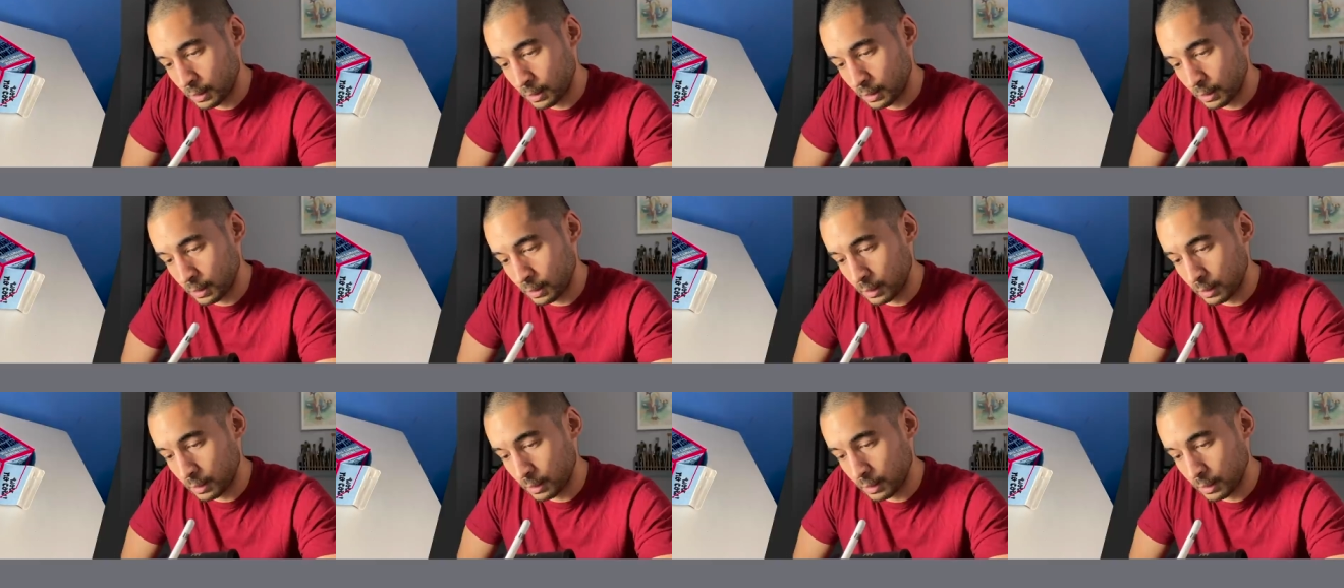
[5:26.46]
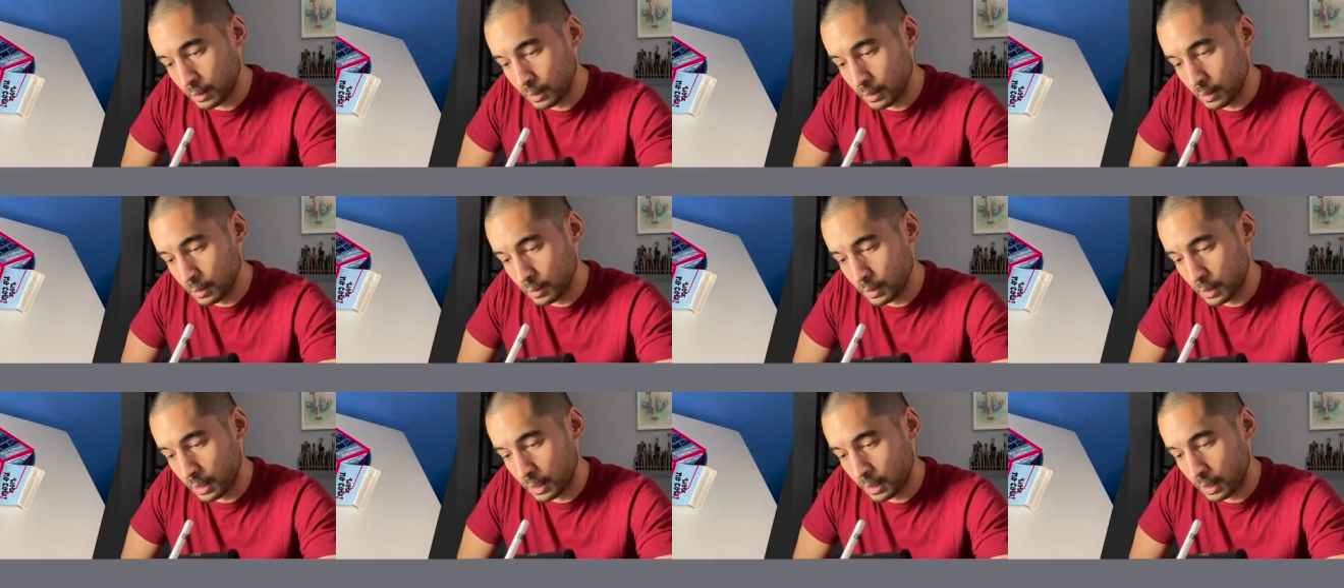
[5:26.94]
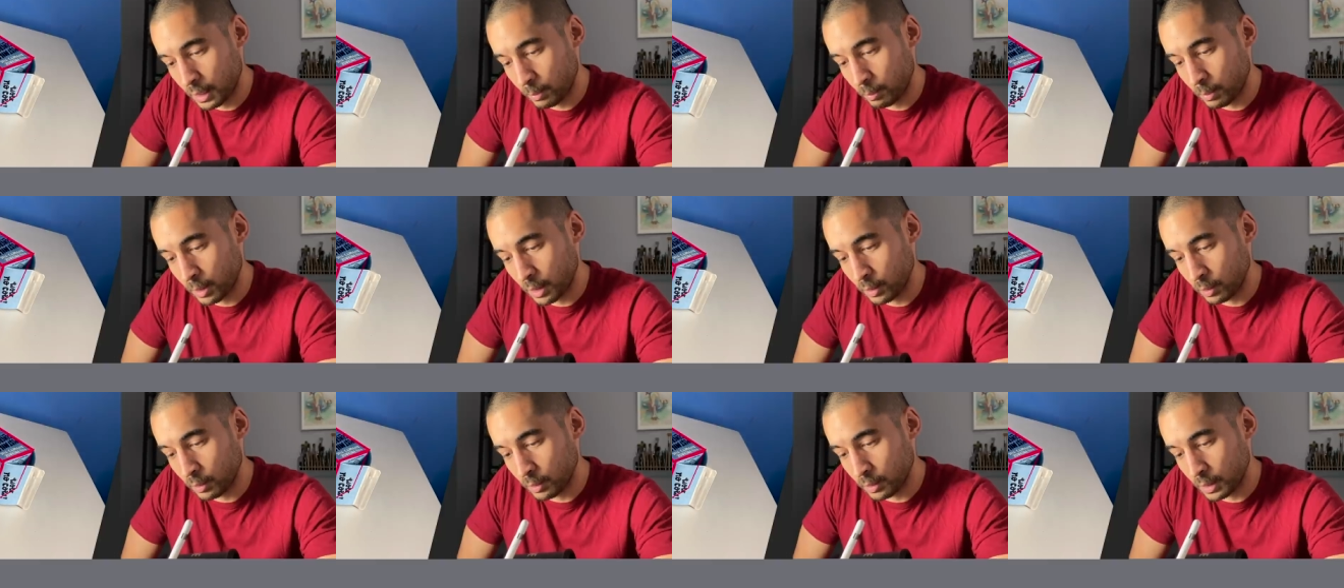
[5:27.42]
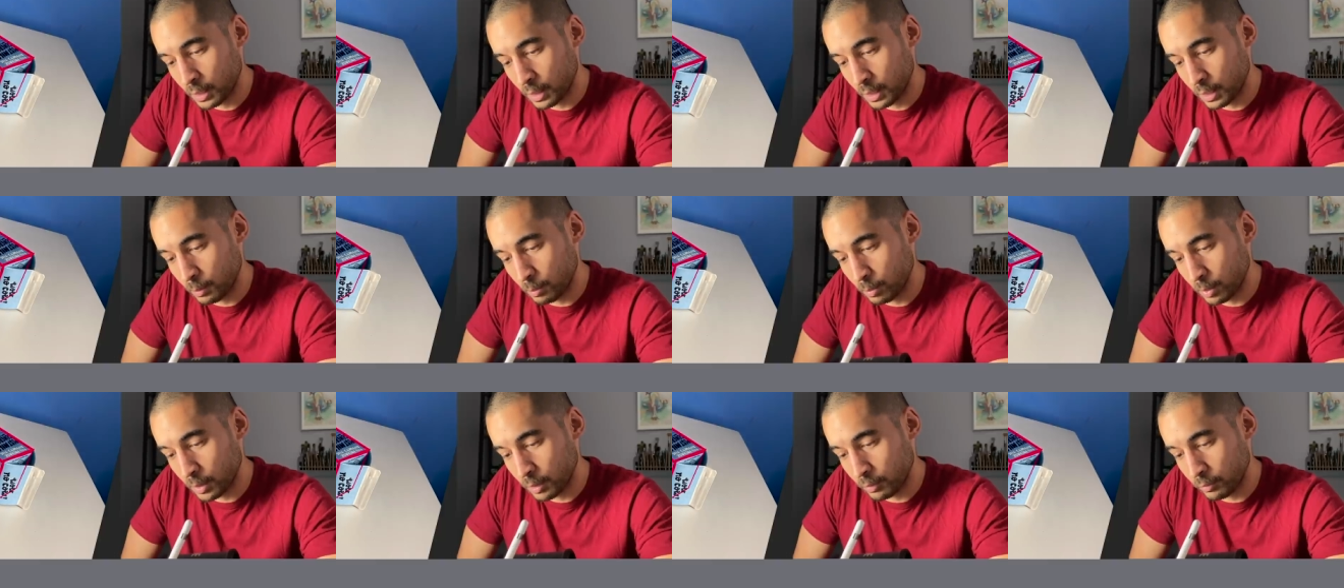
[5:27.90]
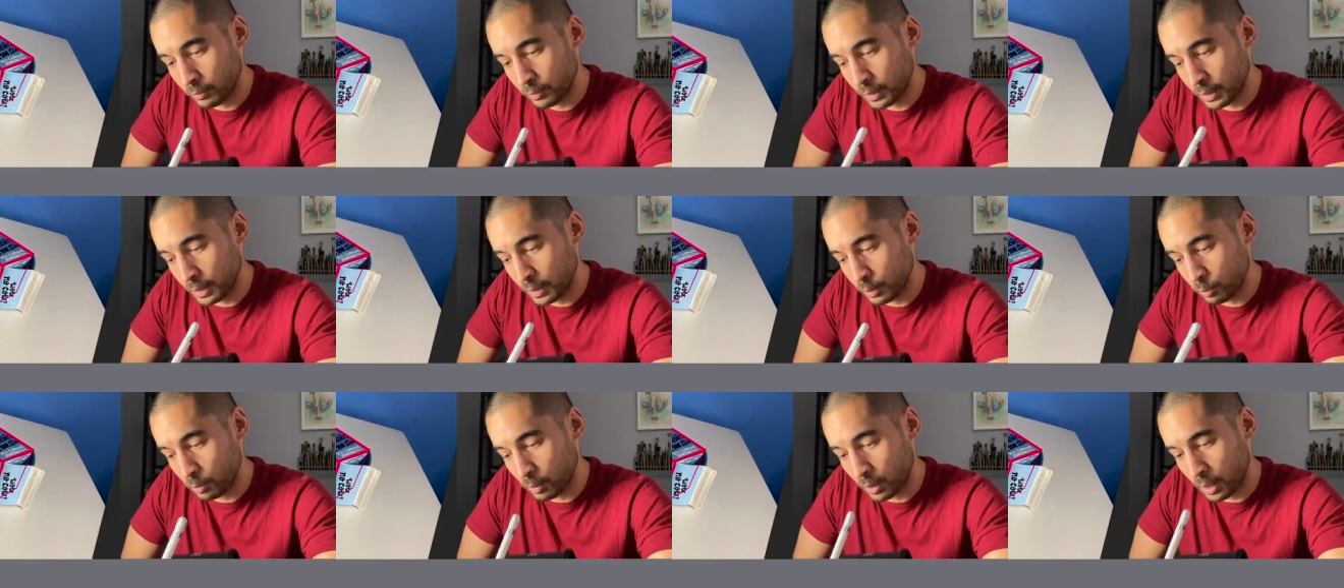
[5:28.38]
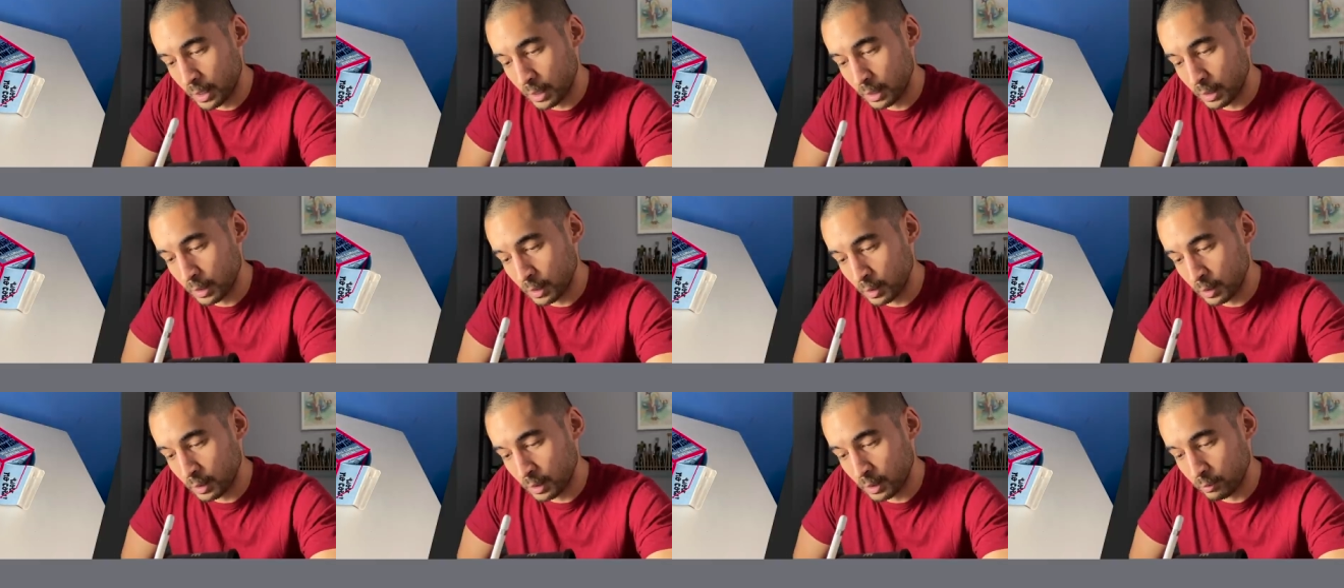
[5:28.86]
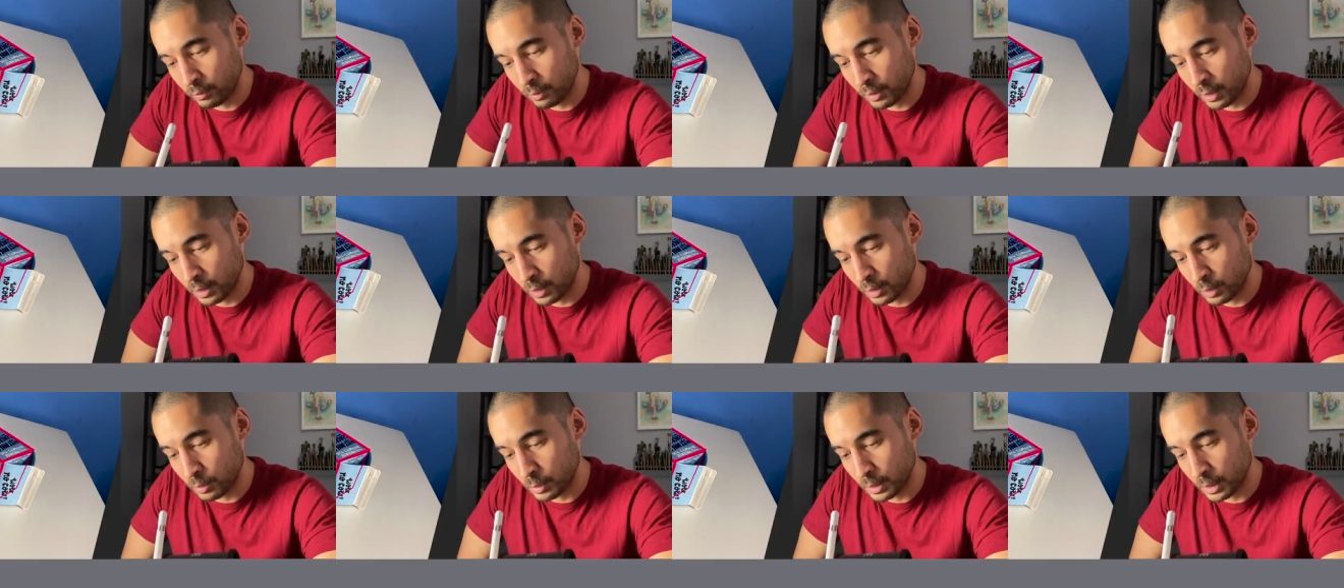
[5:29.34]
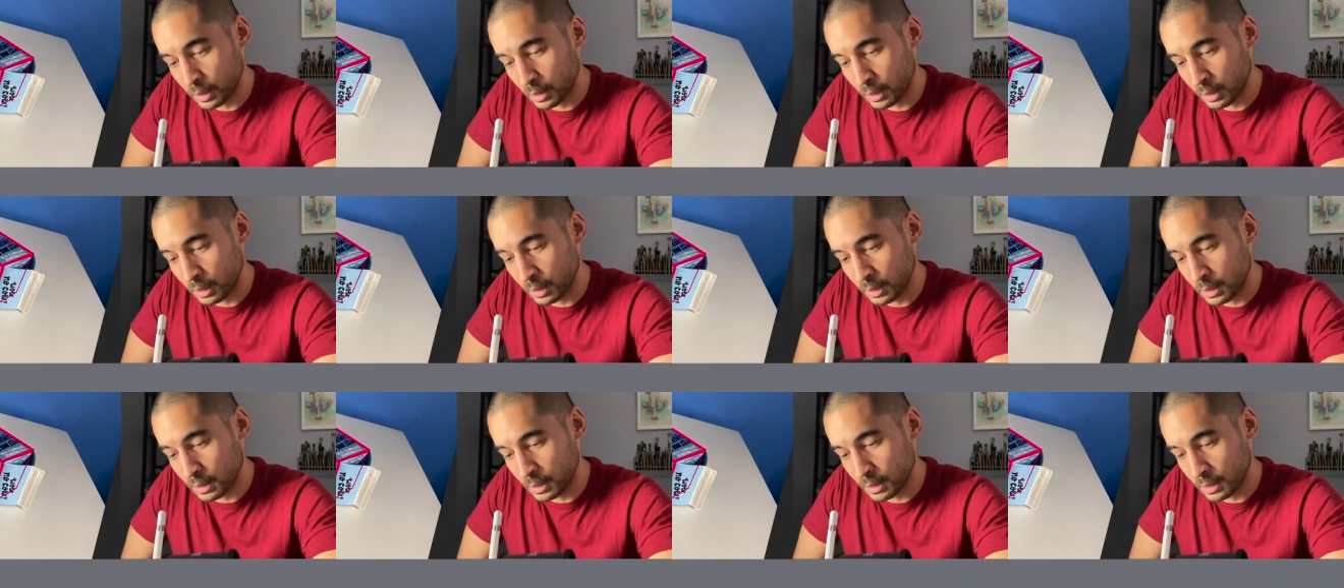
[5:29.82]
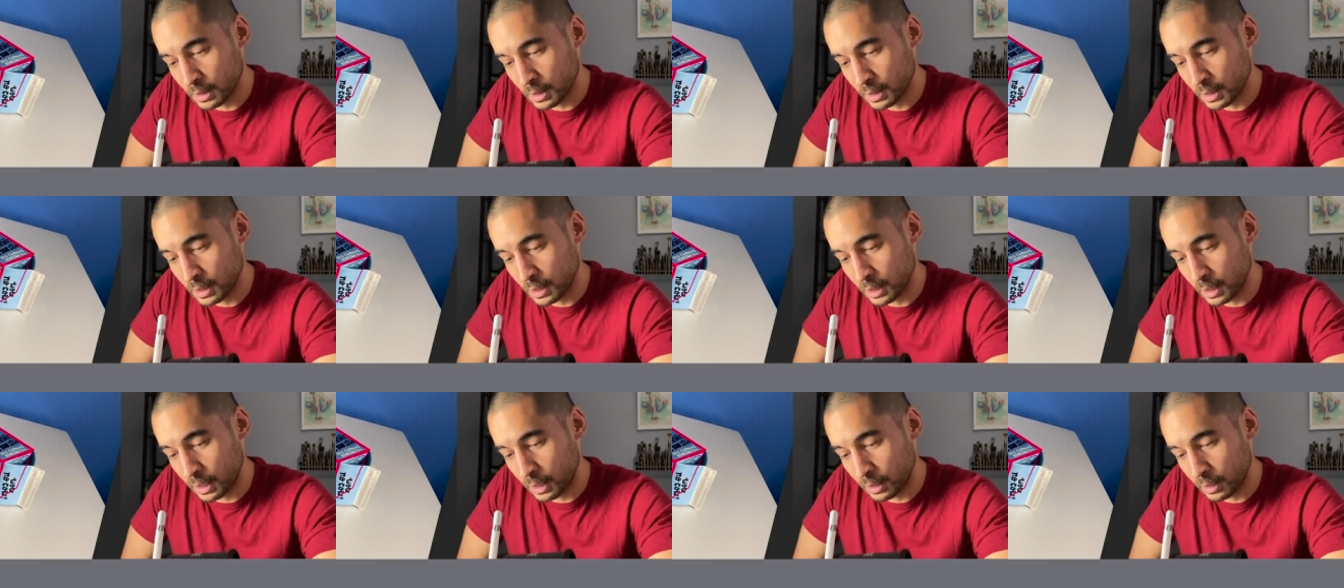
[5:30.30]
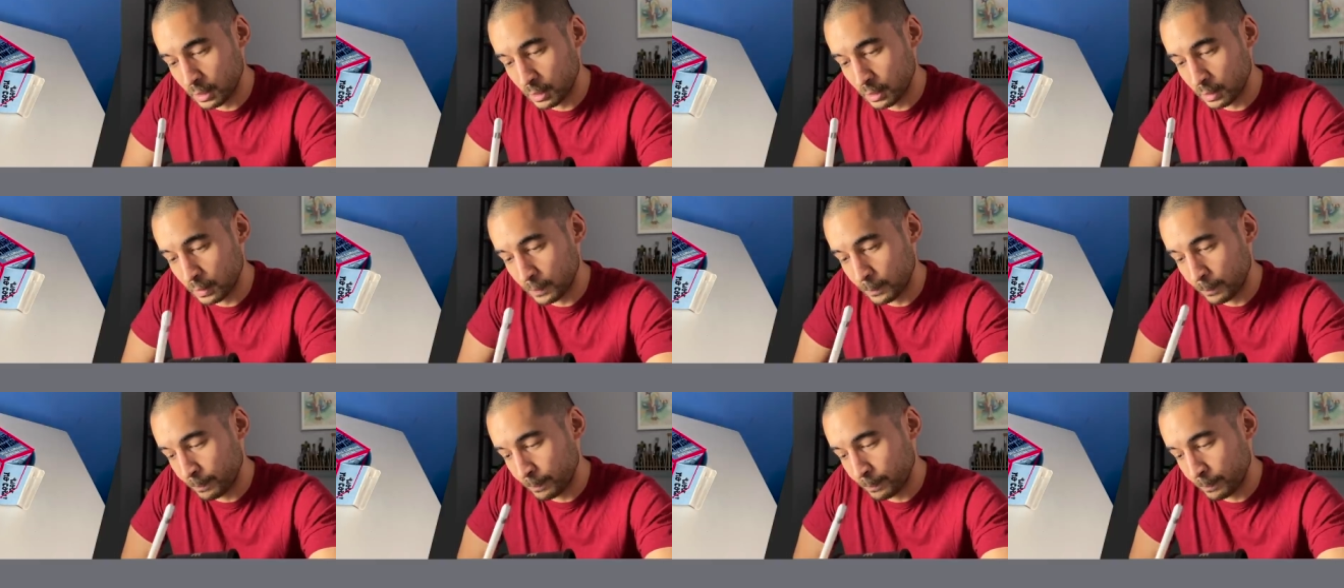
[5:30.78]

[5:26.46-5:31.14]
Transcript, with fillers: And it's okay, I might not get it perfectly right. I don't have x-ray glasses to check.